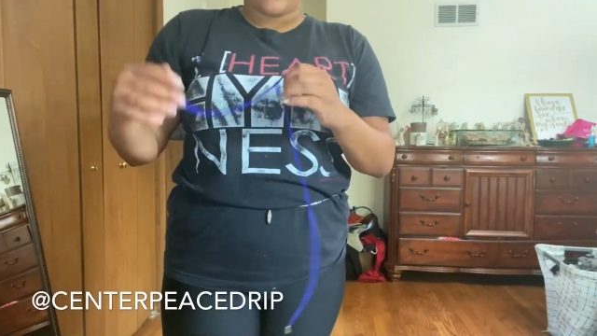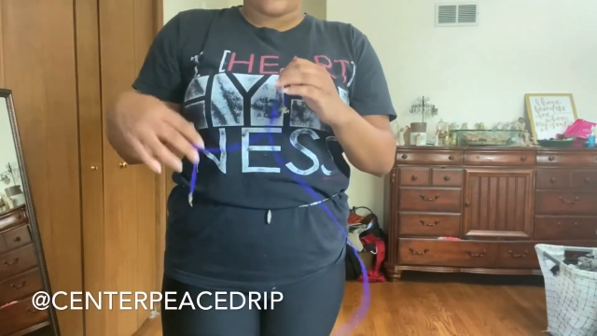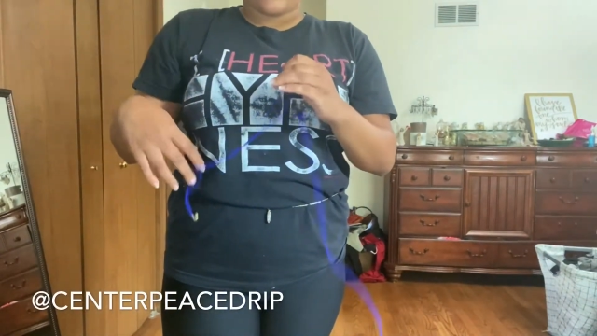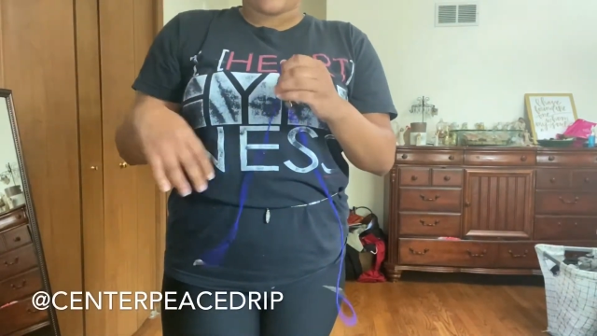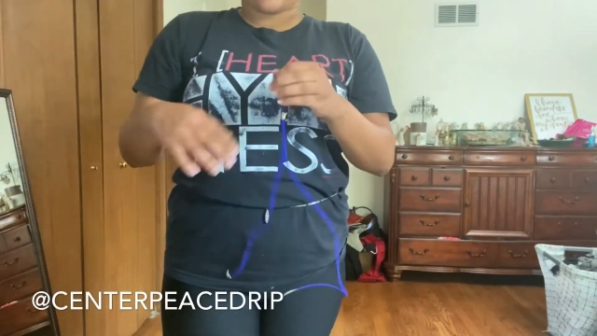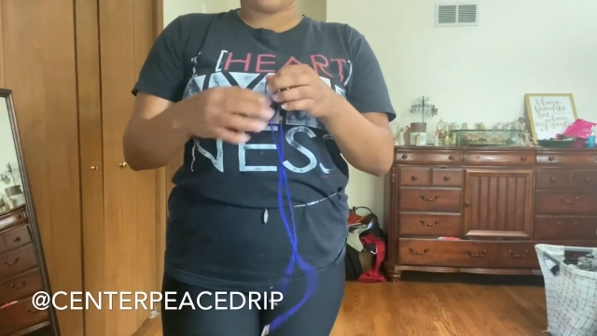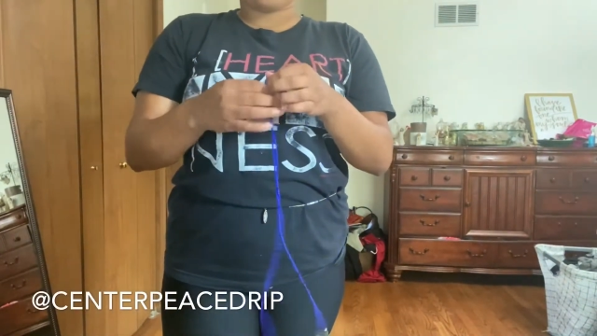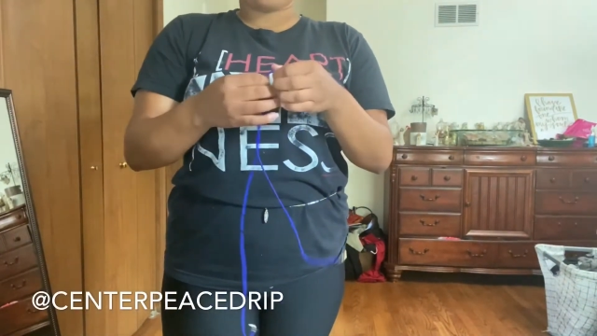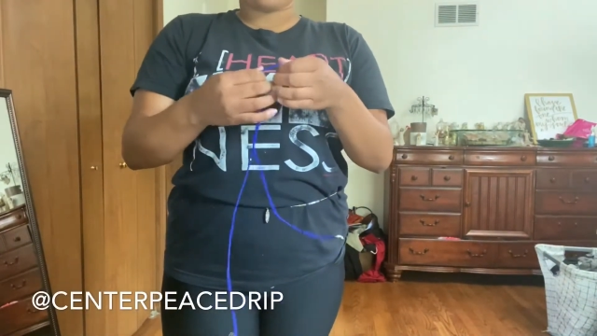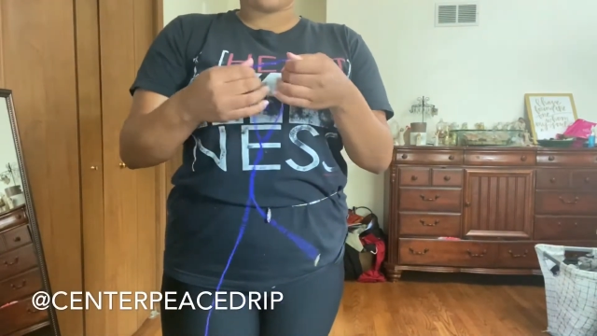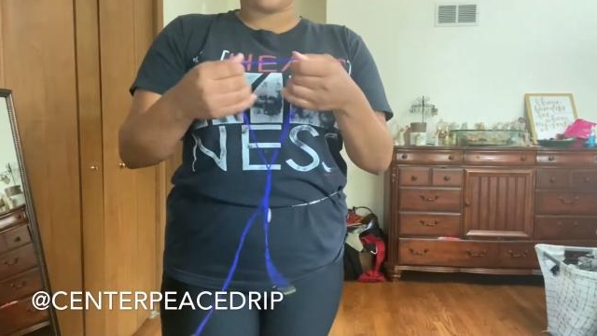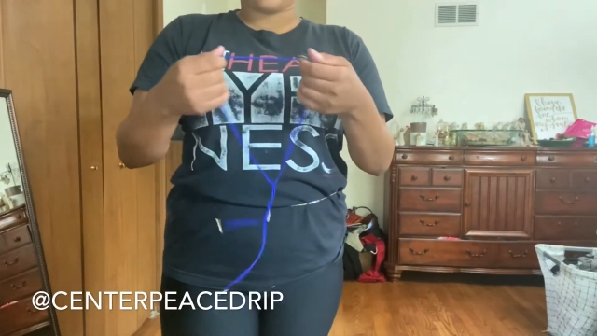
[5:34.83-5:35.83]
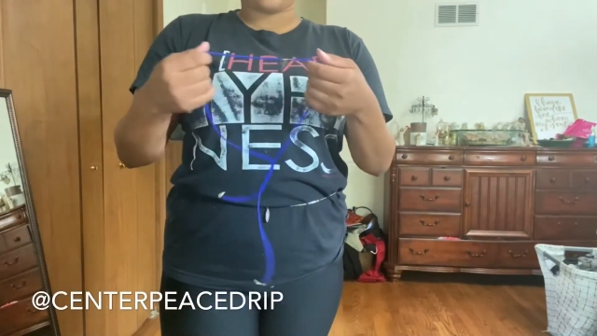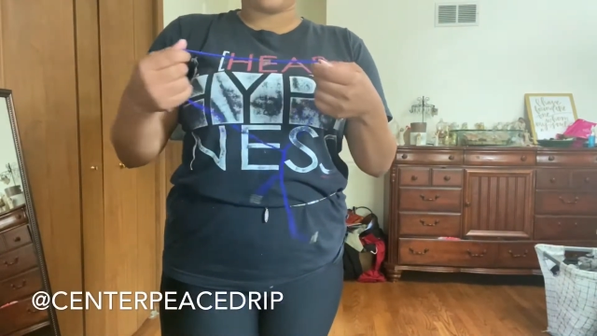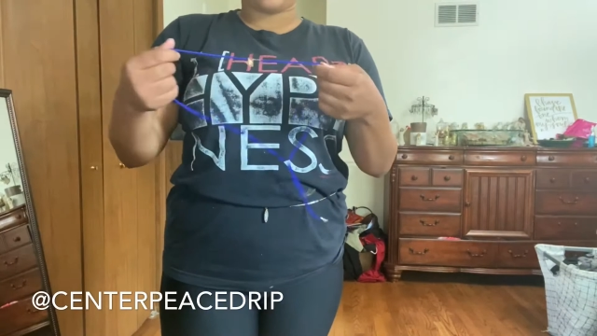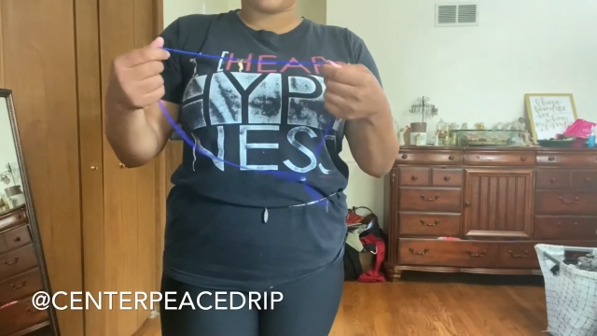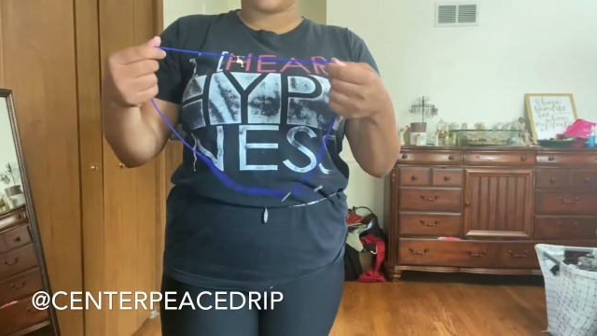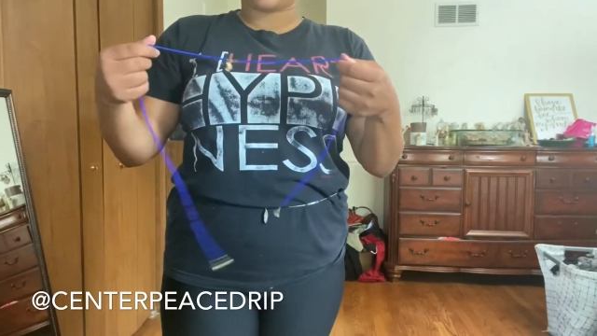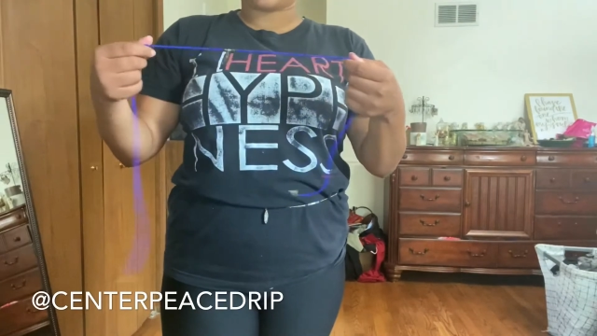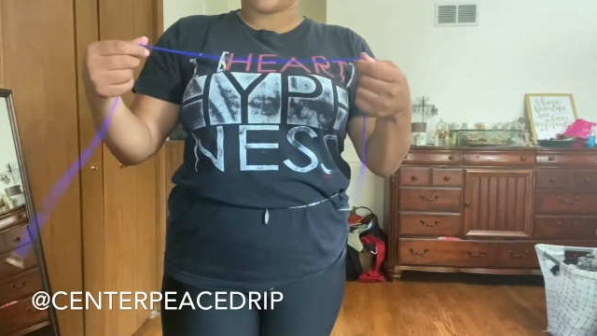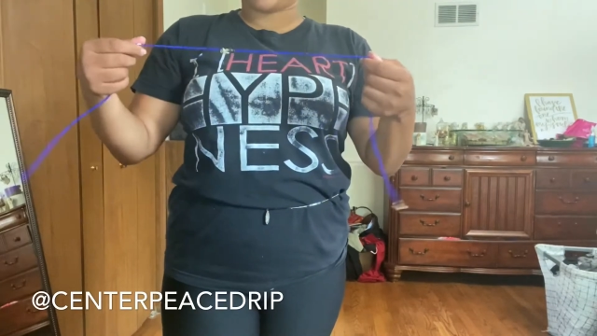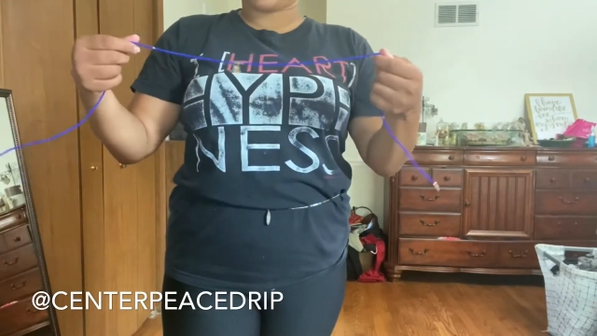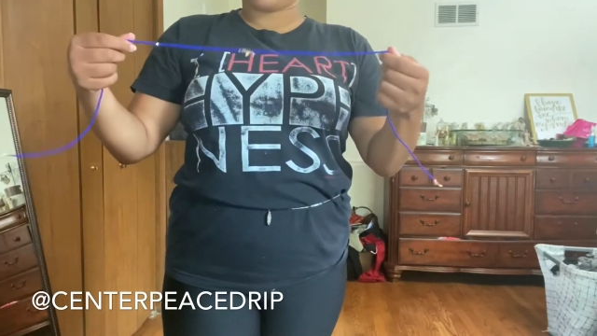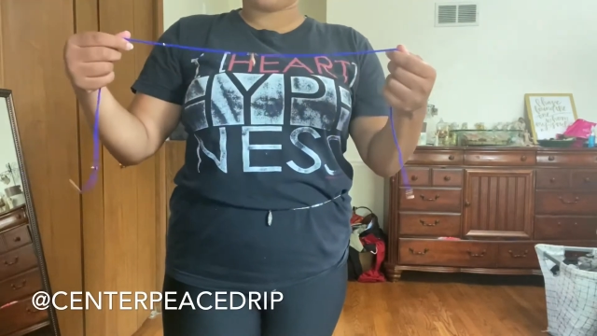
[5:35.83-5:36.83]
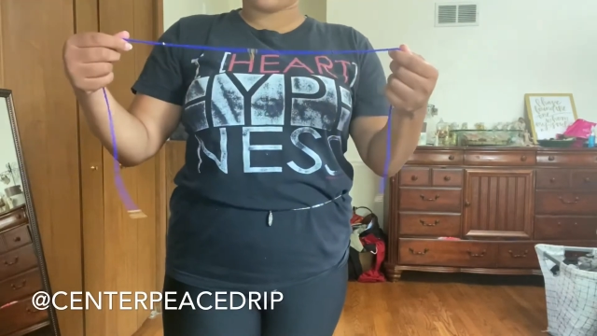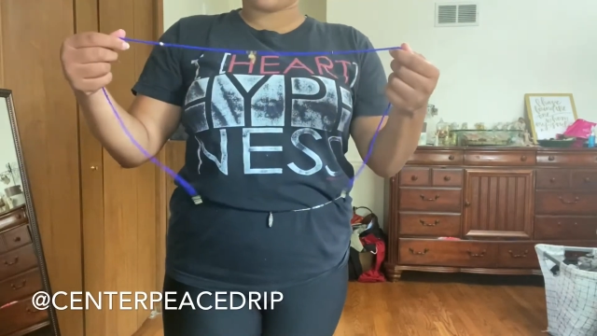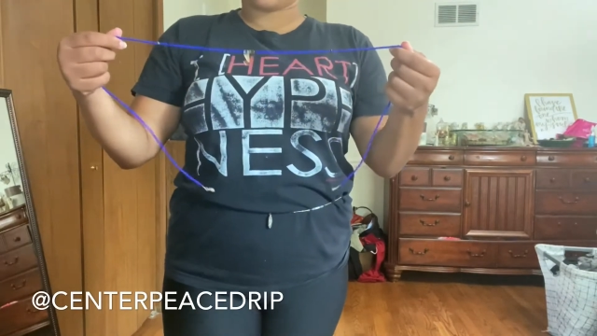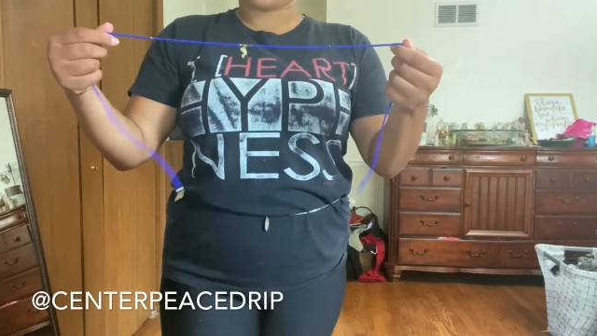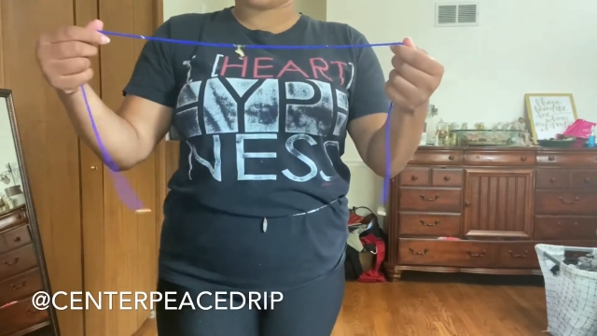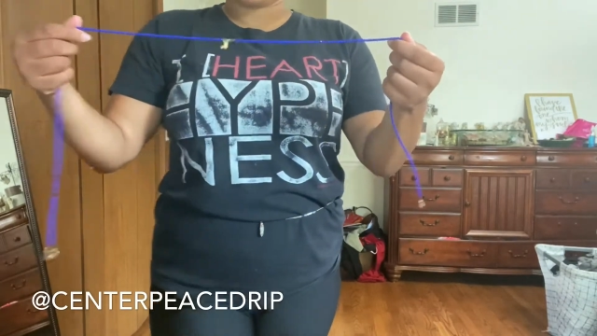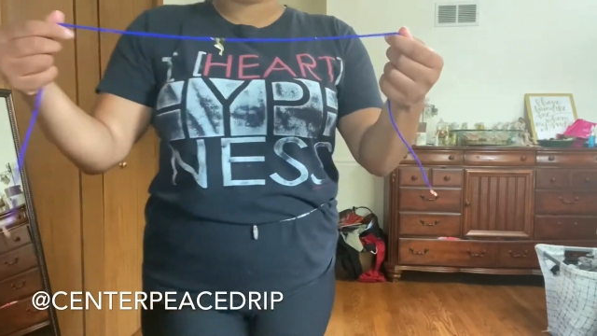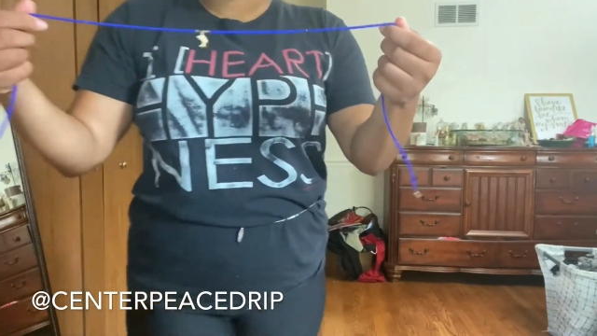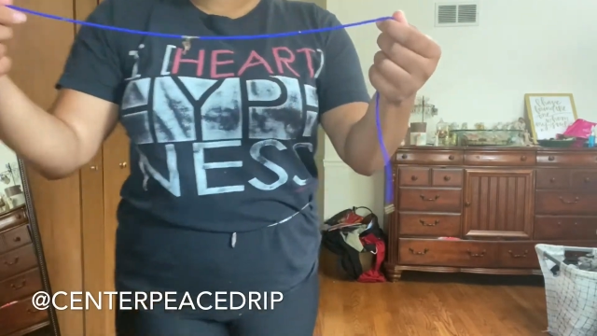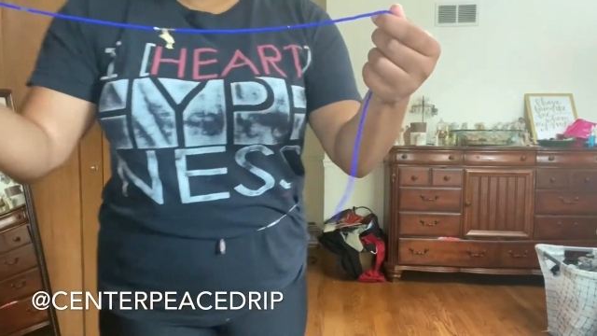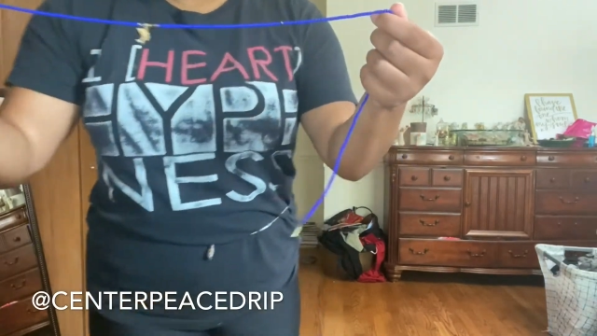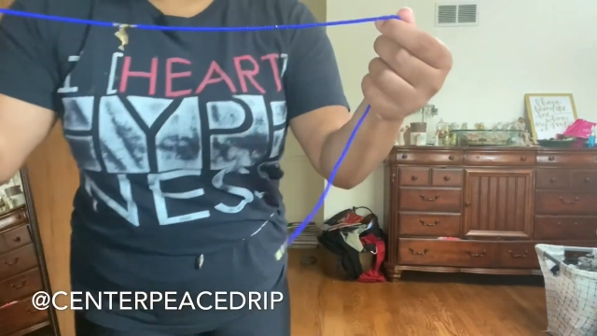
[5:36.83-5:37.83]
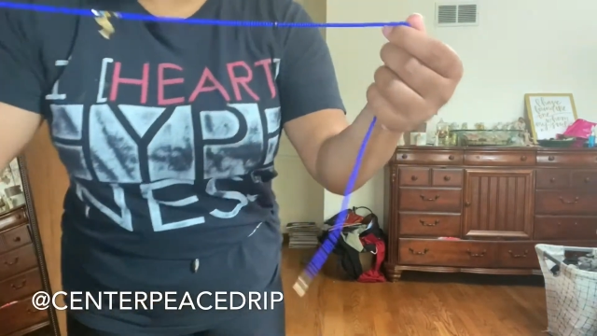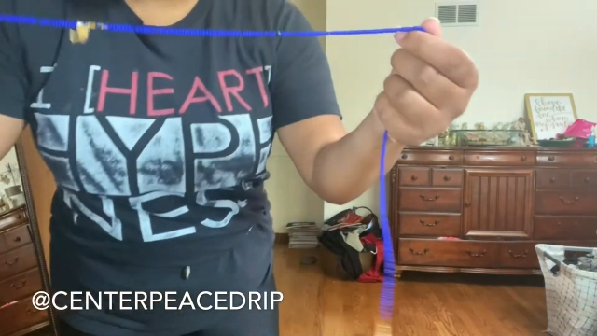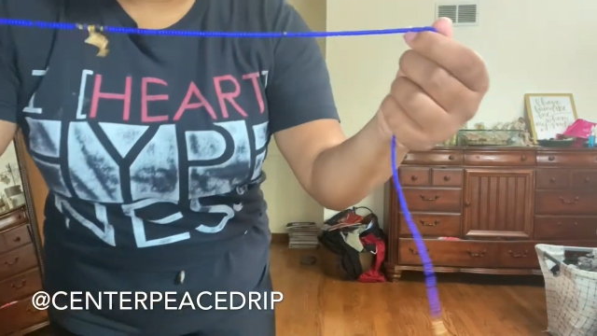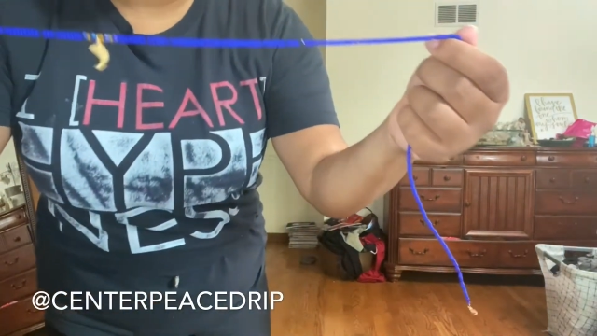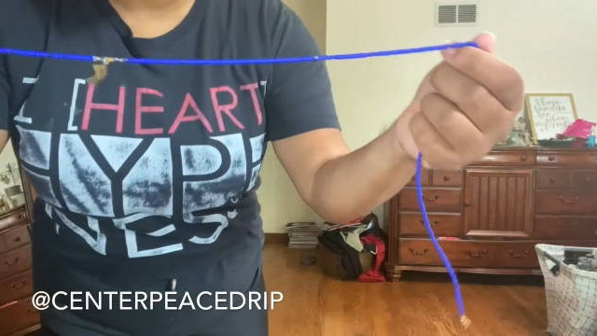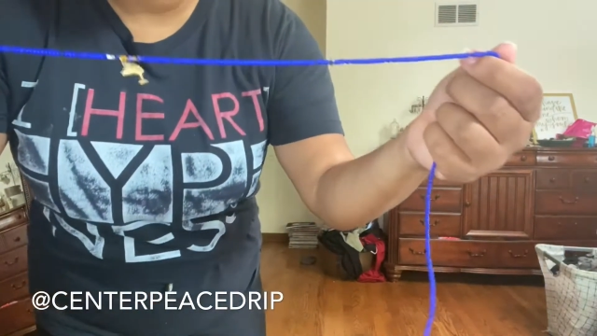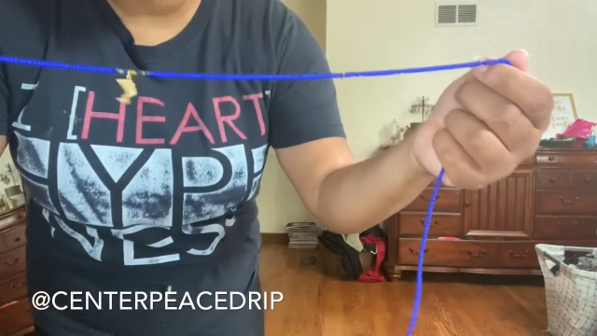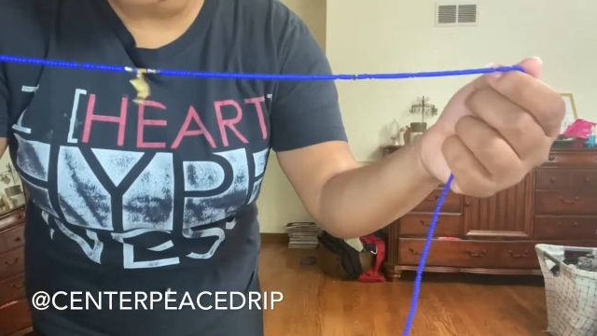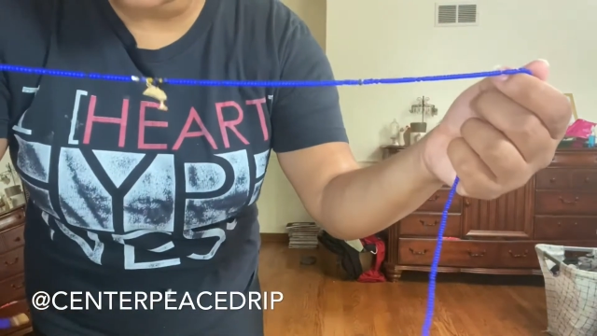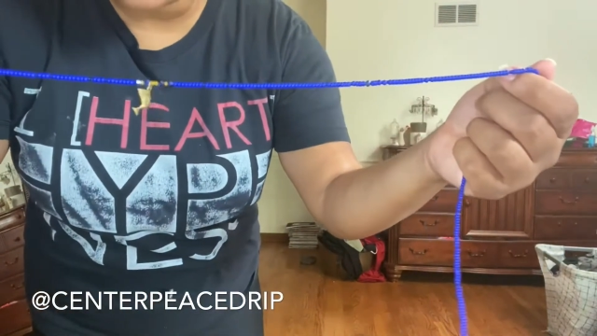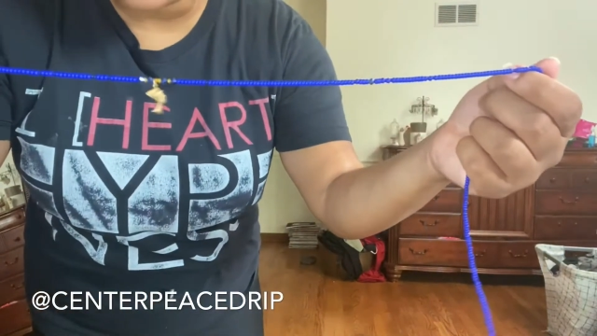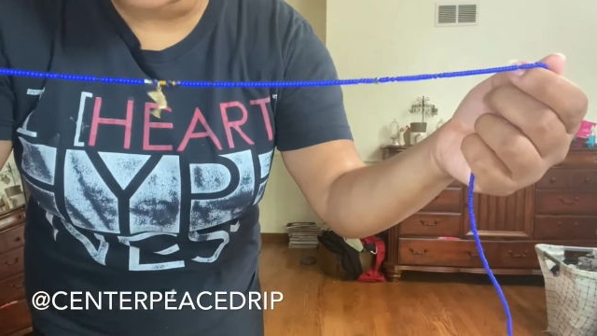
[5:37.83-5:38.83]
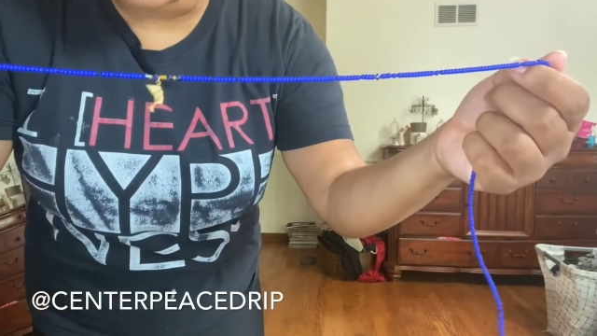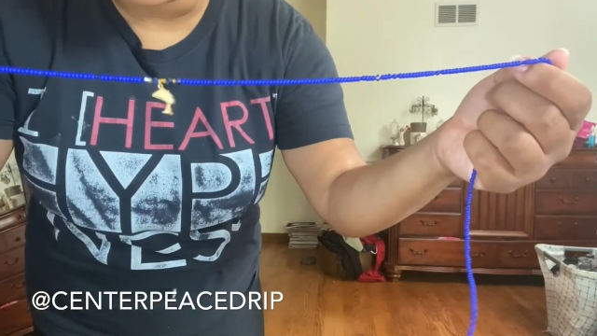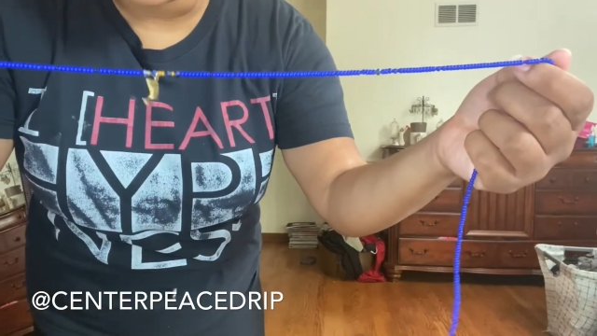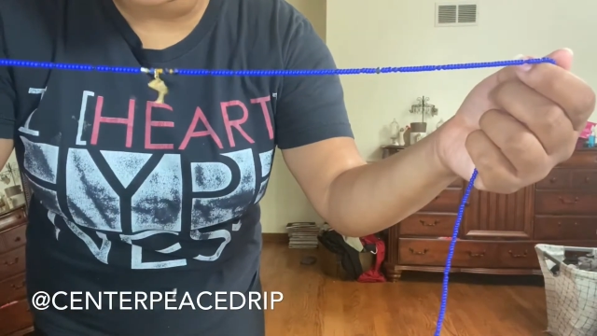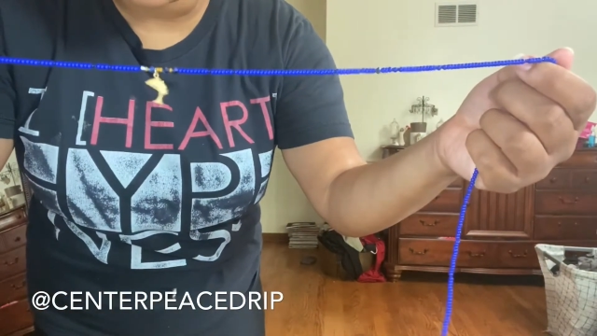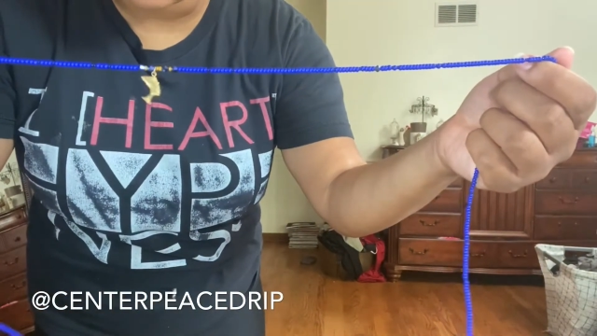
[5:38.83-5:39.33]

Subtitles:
Nobody's mouth can be seen.